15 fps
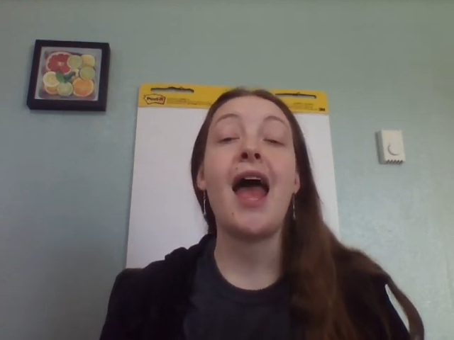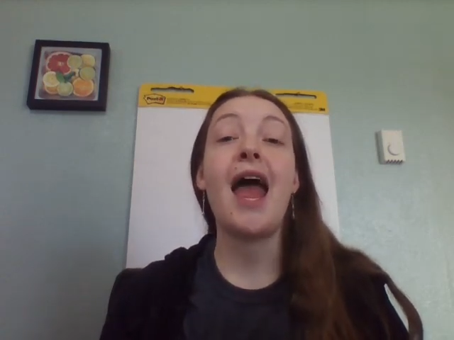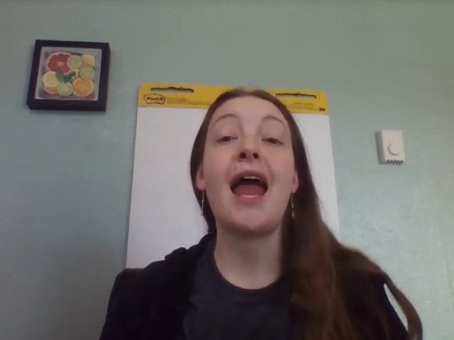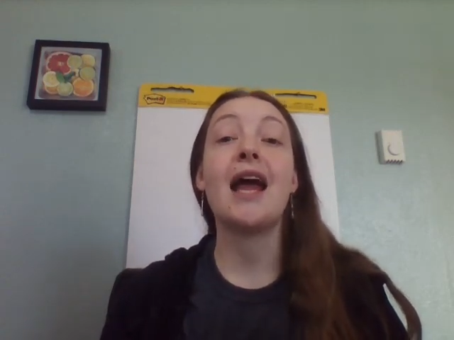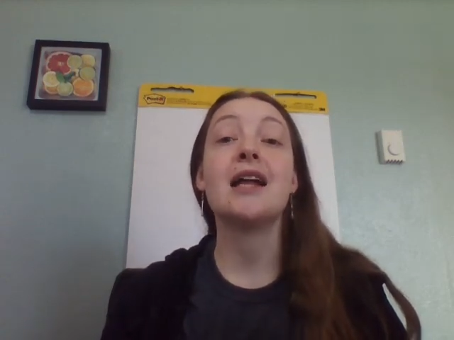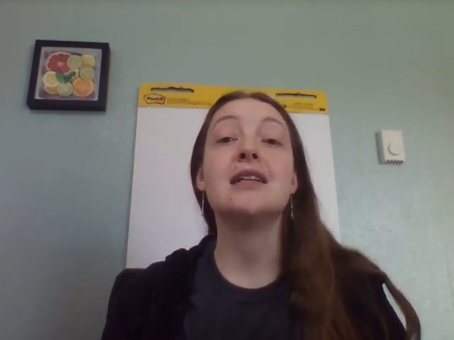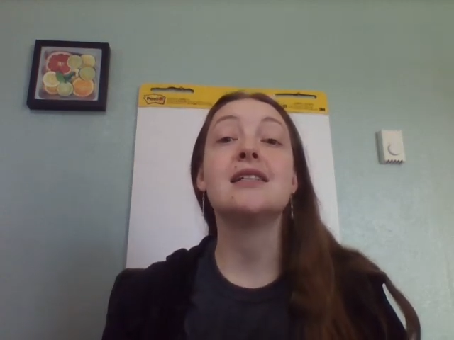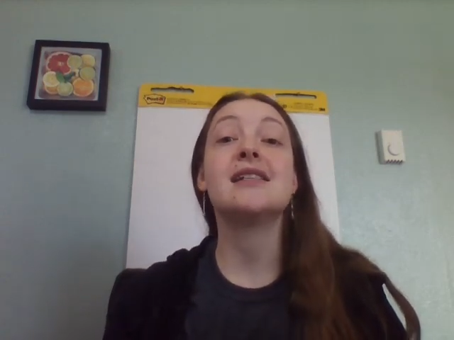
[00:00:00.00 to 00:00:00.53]

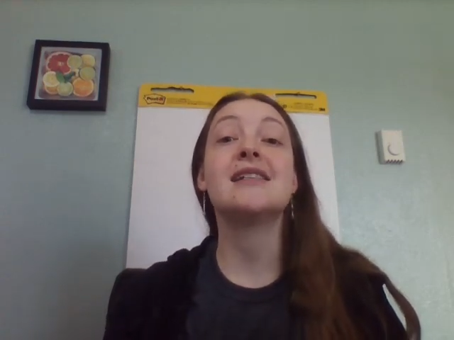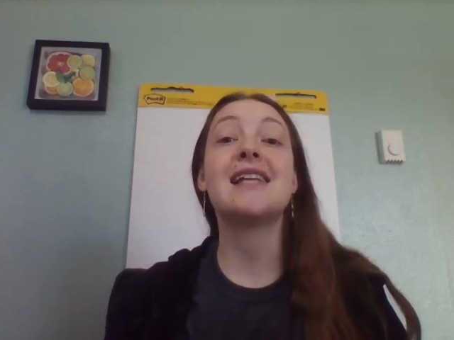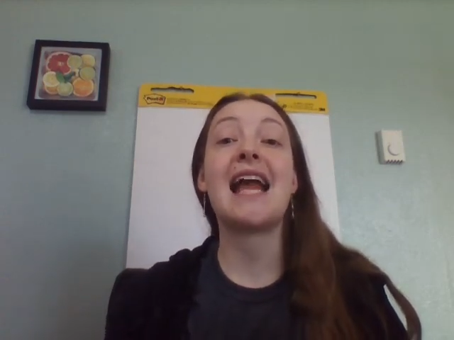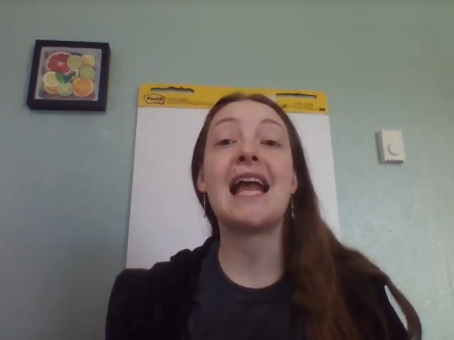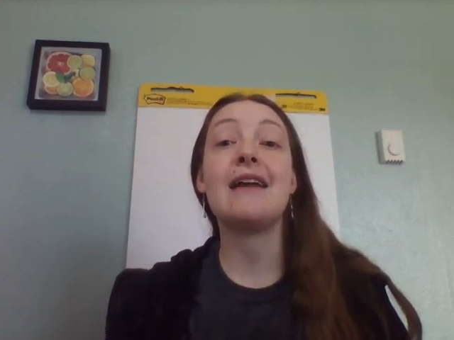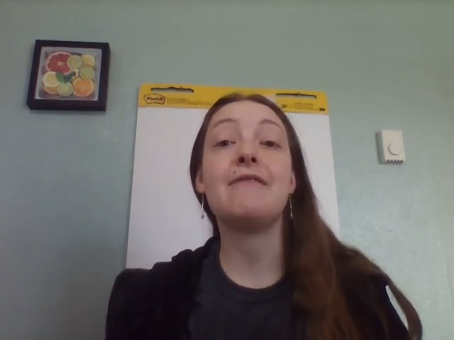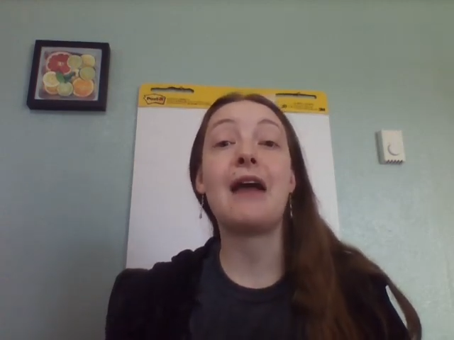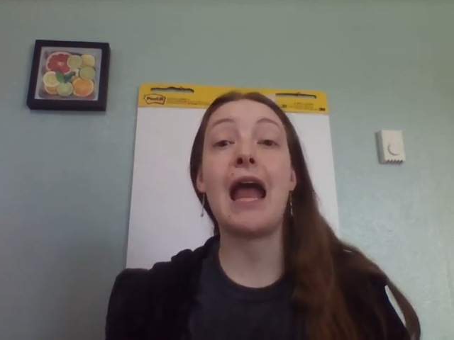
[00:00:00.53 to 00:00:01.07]
and
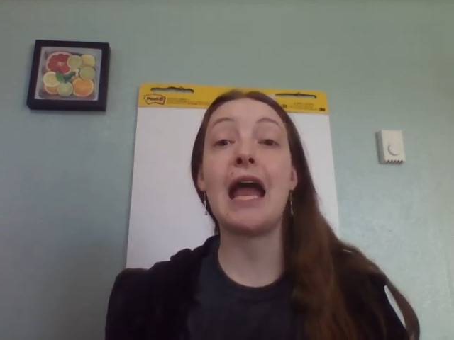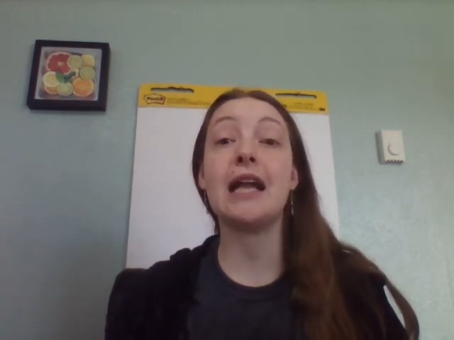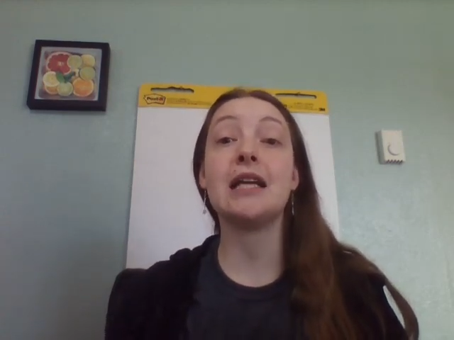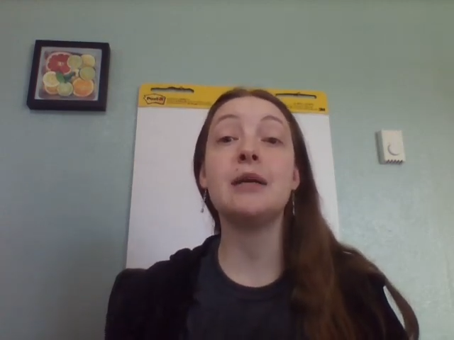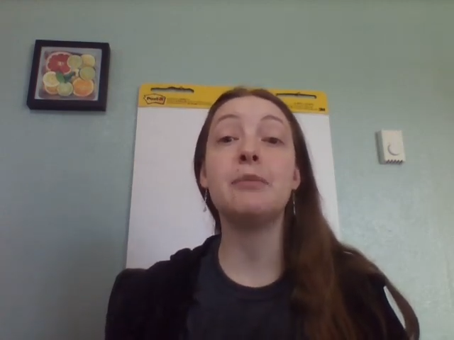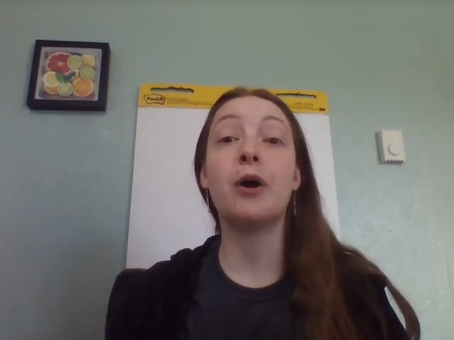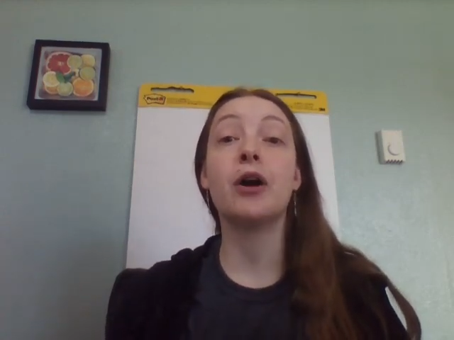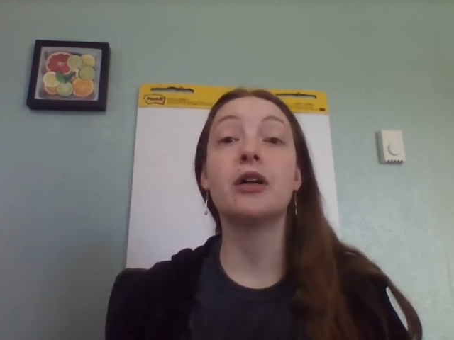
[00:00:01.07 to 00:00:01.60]
save
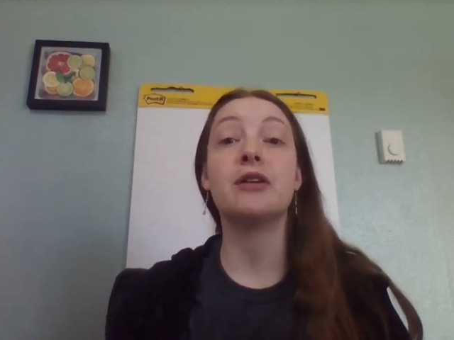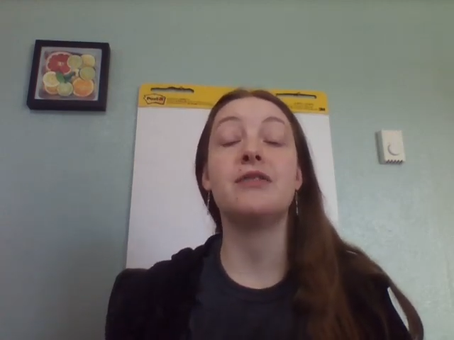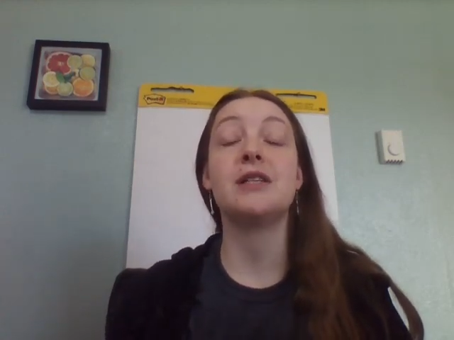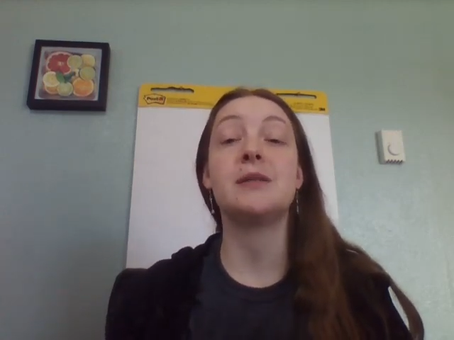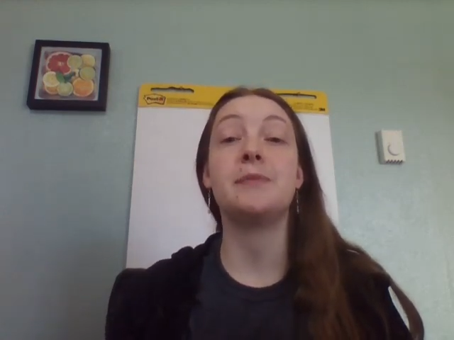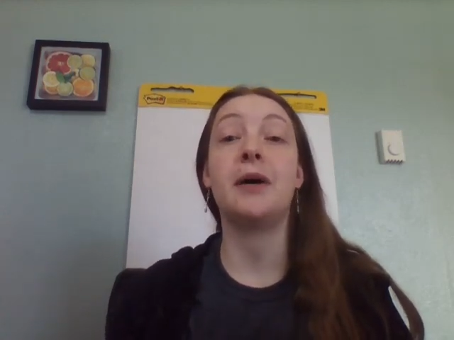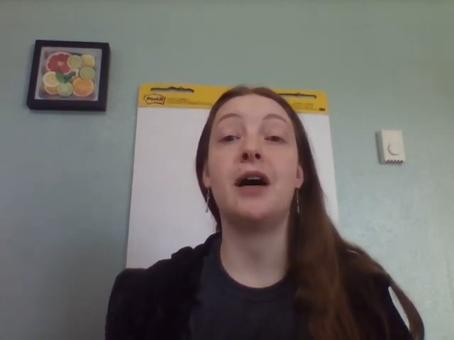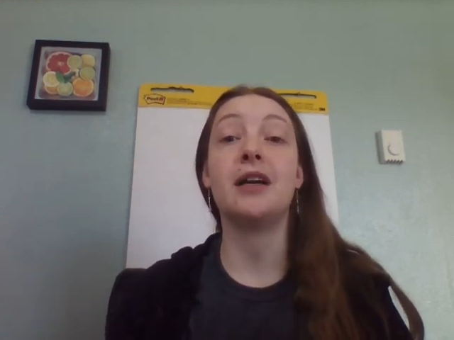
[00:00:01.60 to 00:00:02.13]
any part of
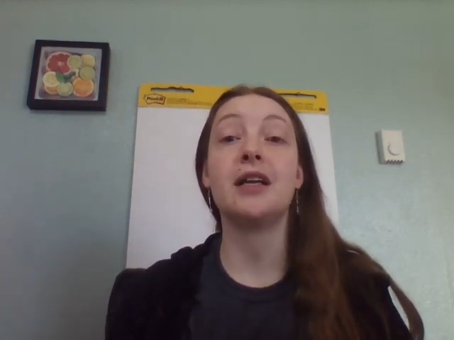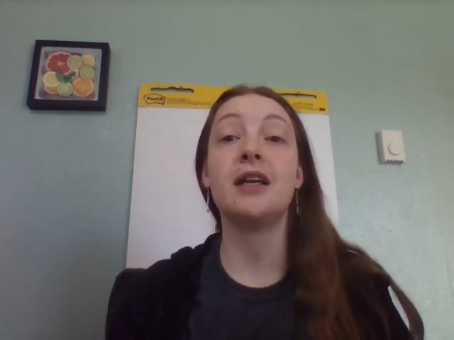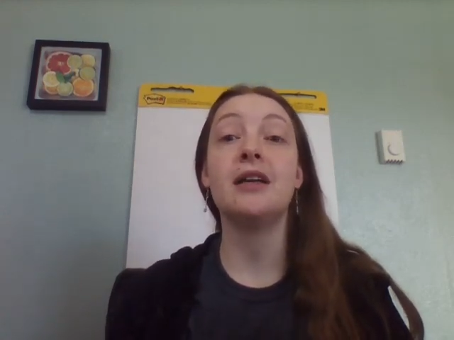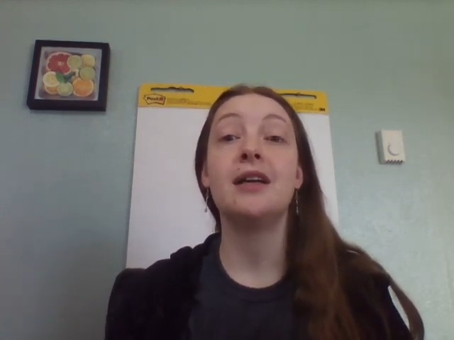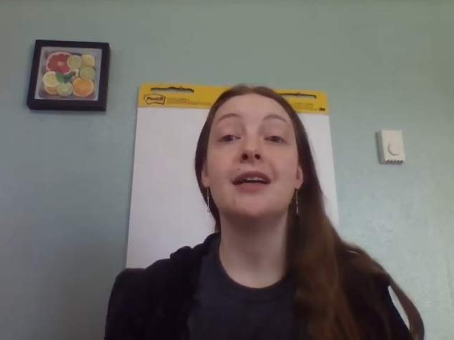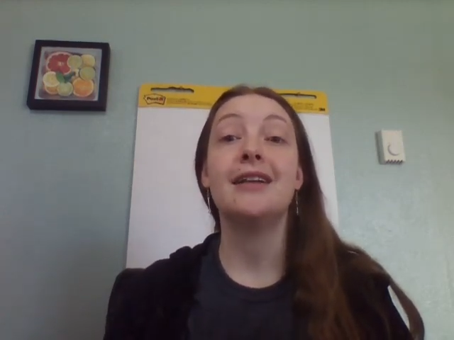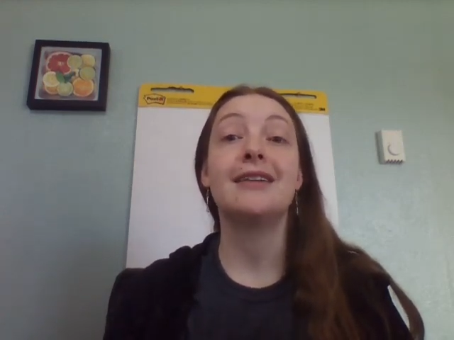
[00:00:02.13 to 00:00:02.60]
its body,